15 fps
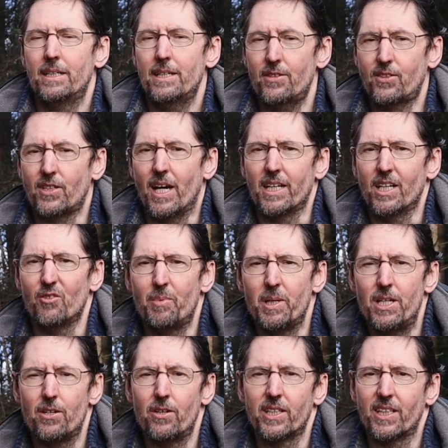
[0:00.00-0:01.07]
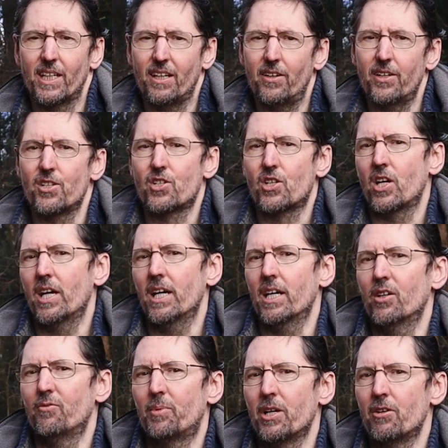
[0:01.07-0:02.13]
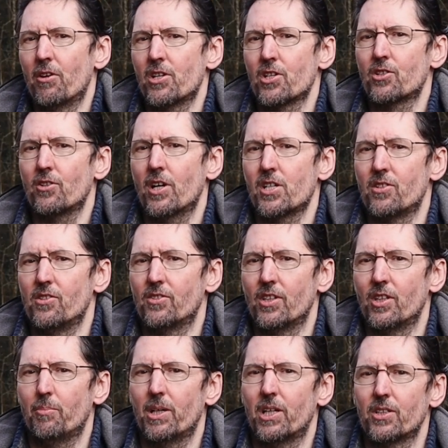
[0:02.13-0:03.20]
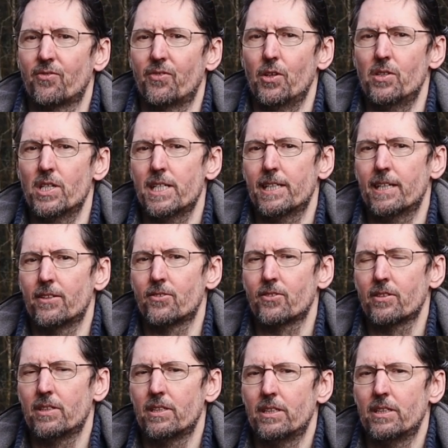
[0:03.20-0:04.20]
Nissan have been doing the lion's share of pre-registrations in the past few years.